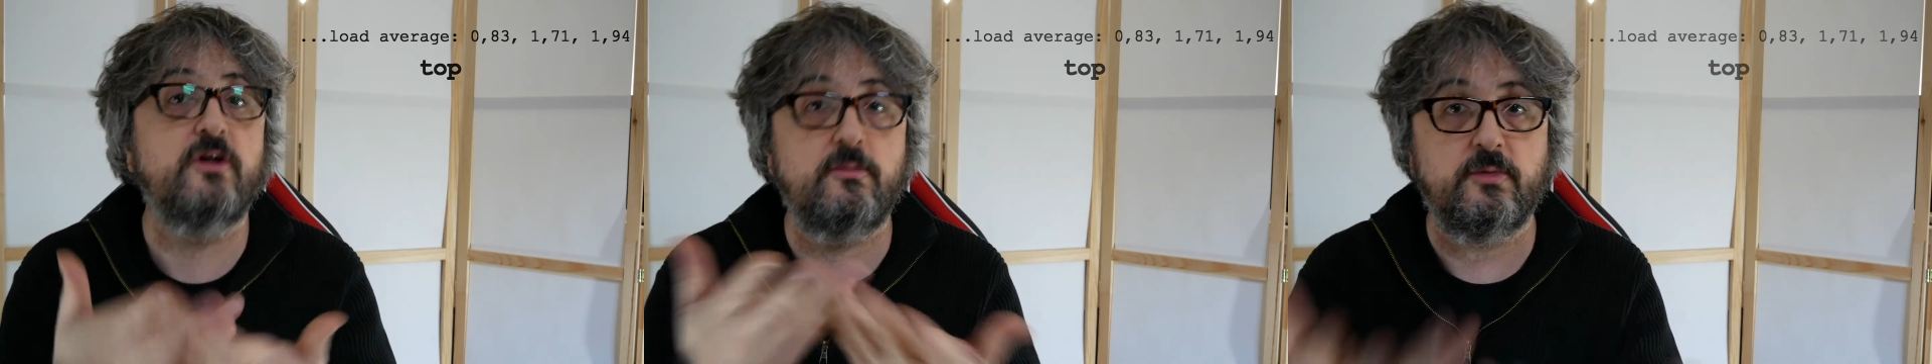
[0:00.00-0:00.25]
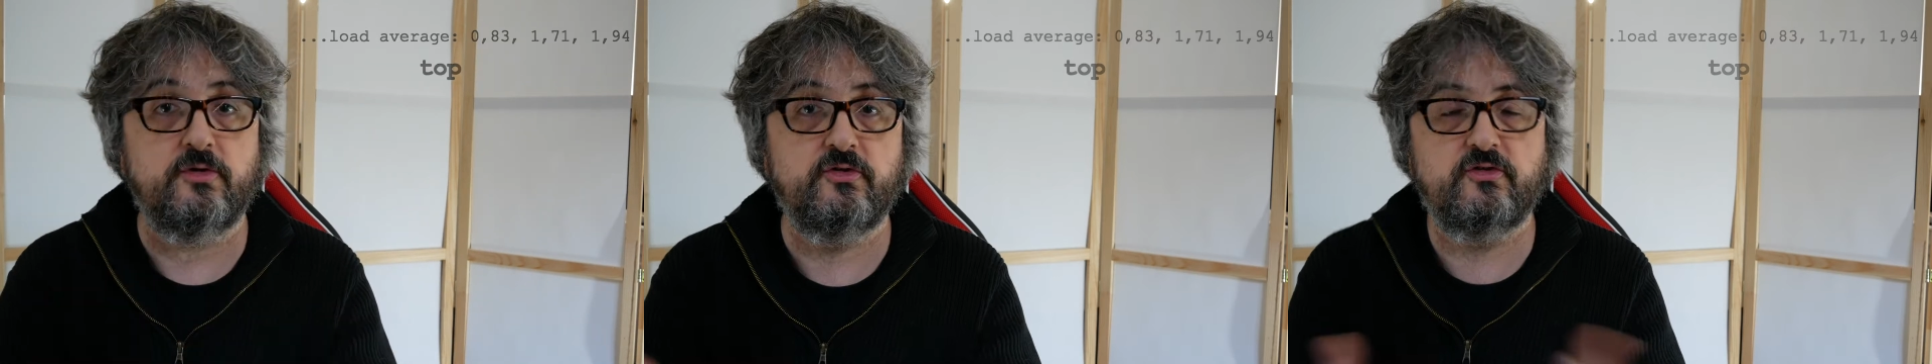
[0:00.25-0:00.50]

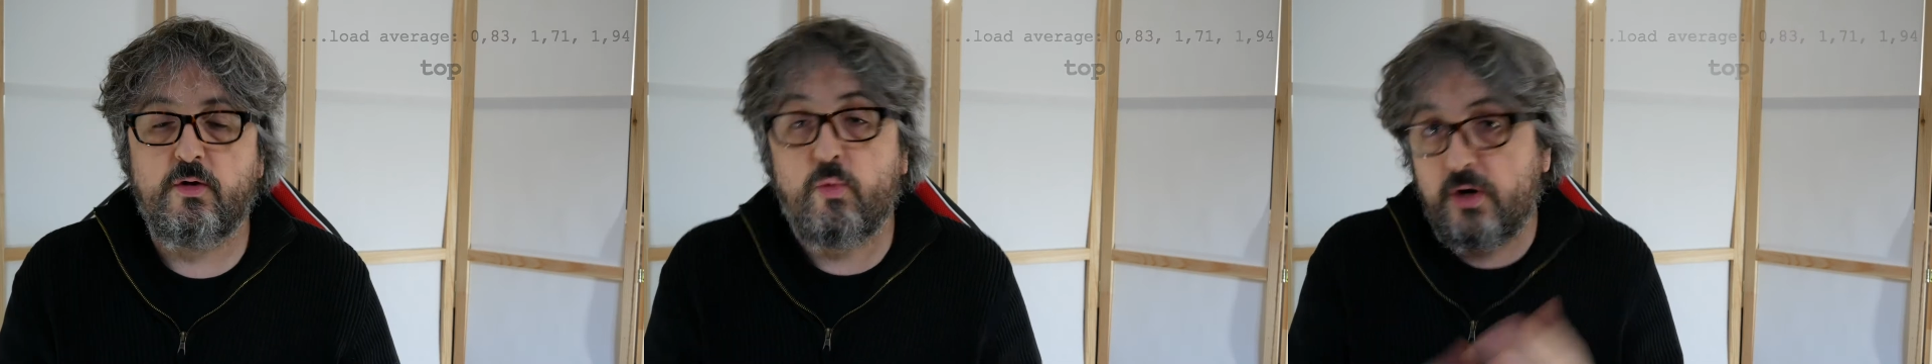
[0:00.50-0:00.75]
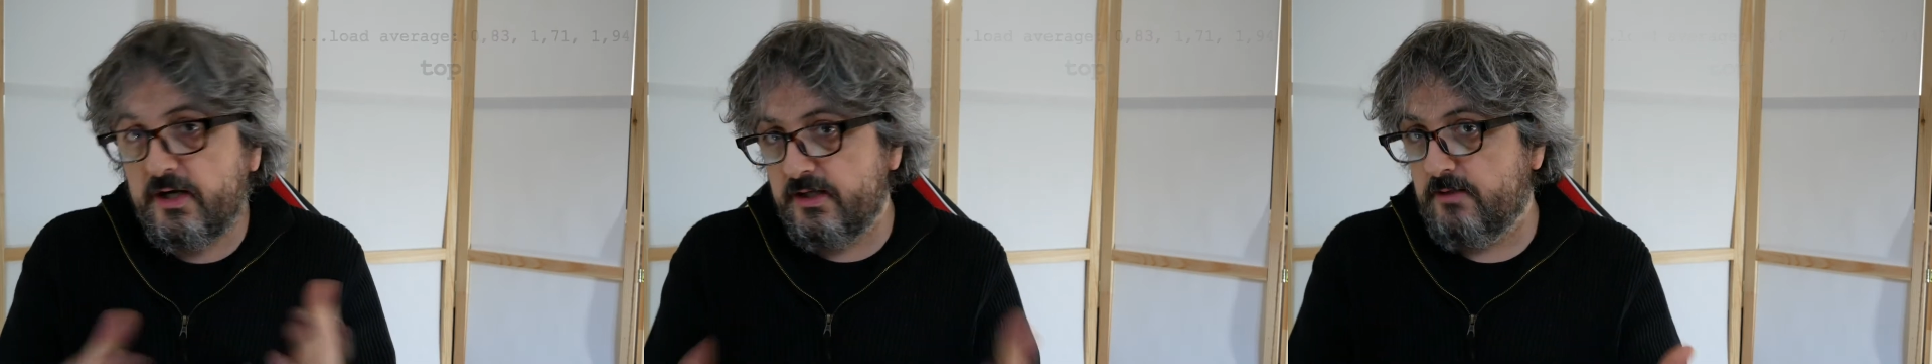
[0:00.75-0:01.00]
numbers.
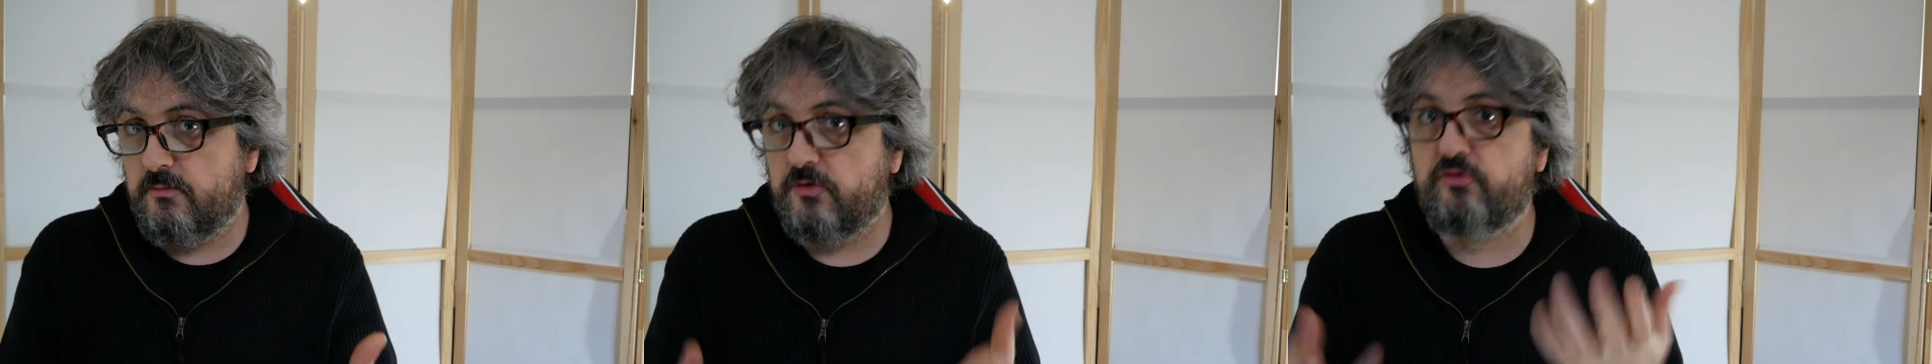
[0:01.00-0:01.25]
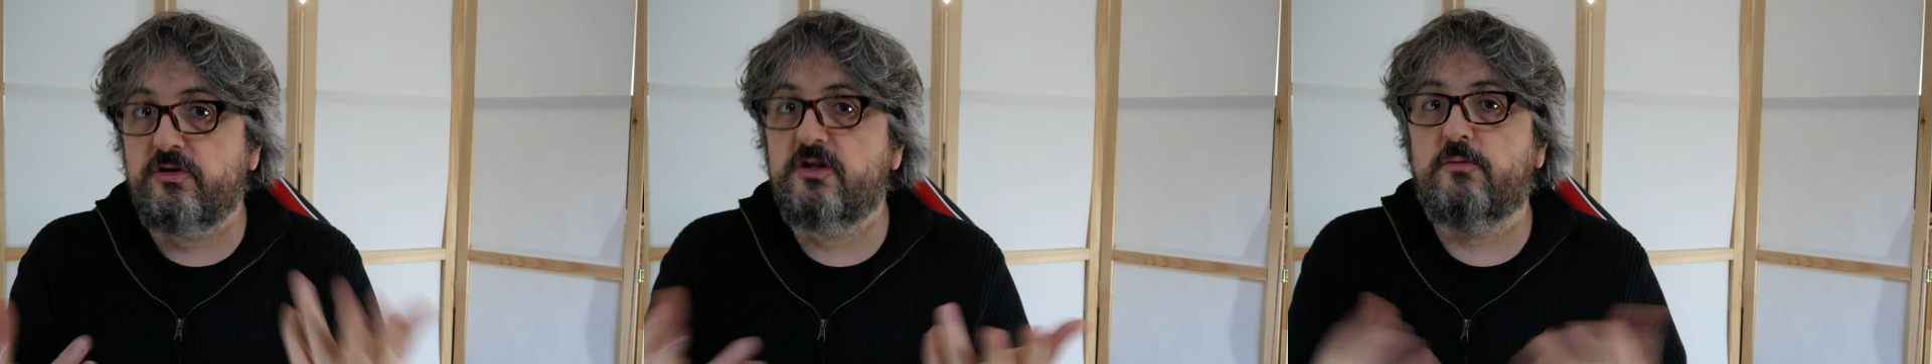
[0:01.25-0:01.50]
Why
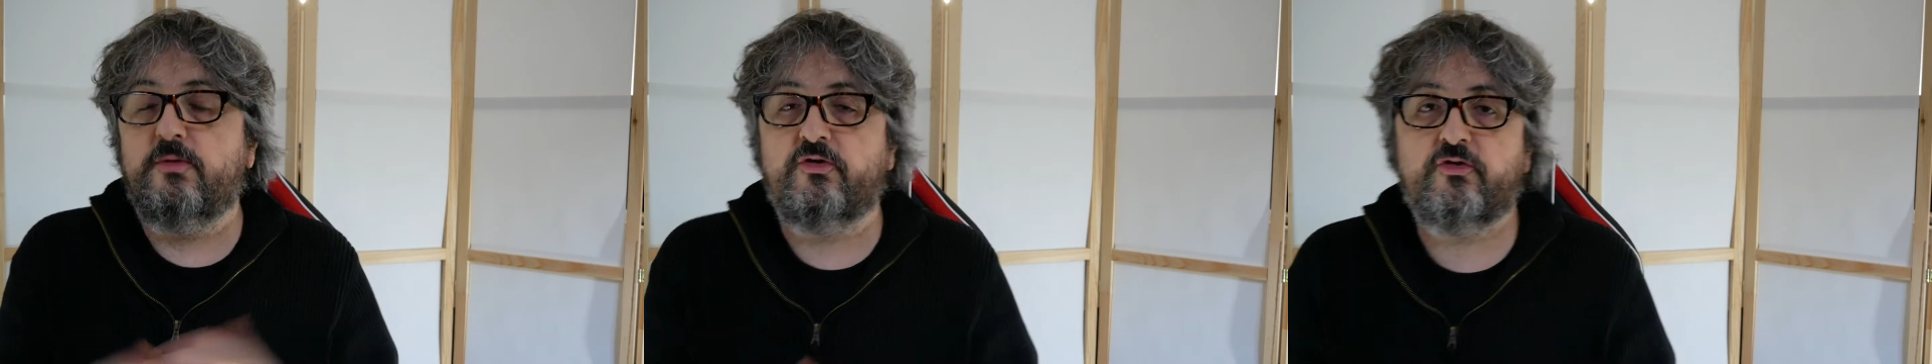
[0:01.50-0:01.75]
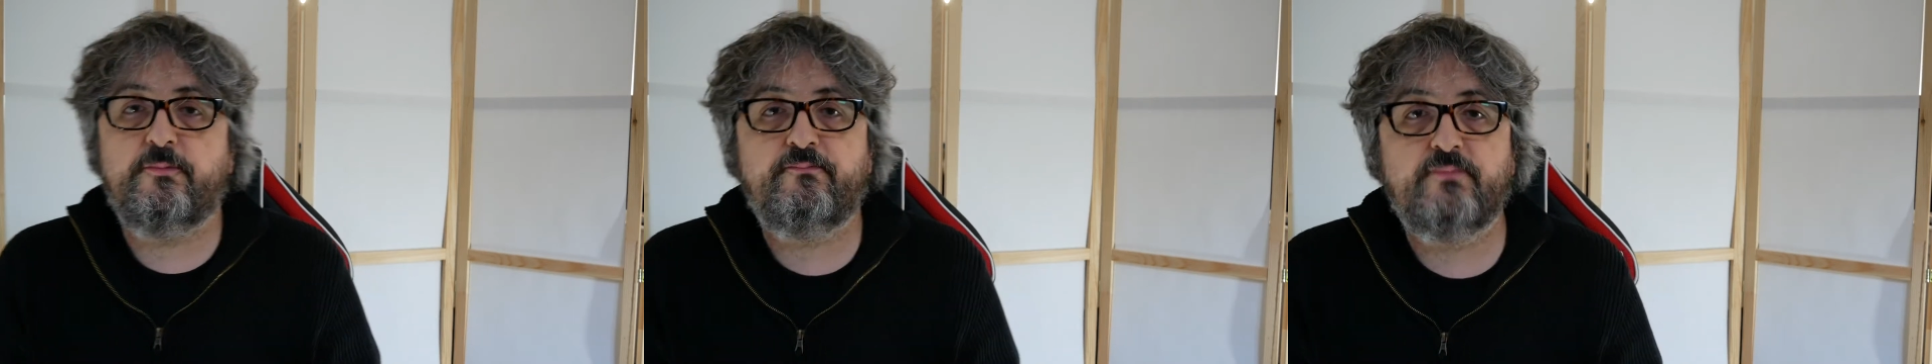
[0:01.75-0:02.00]
three
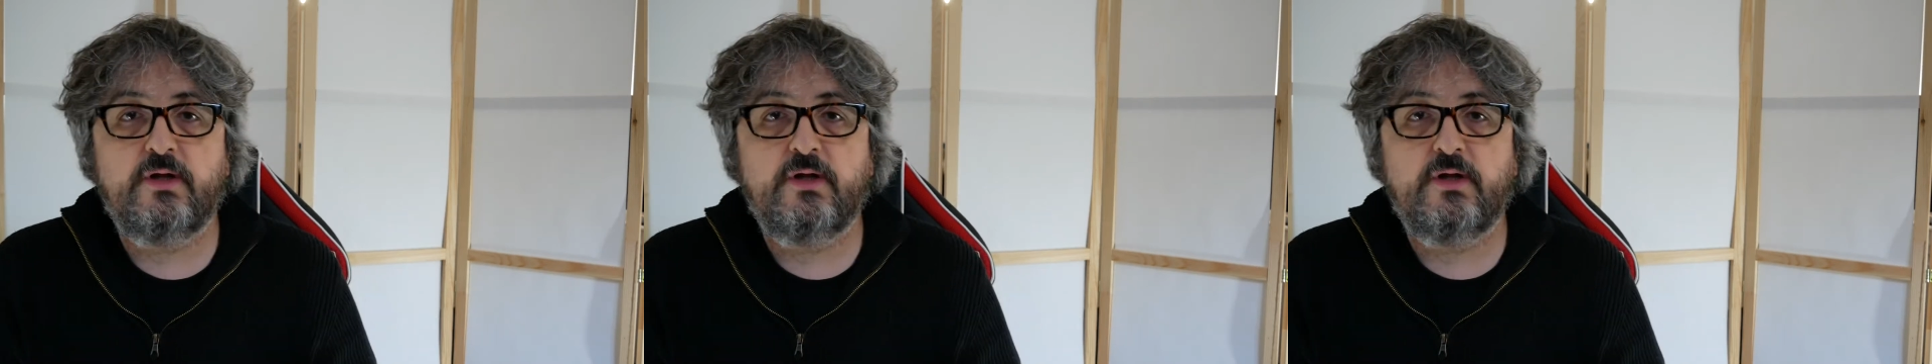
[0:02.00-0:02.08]
numbers?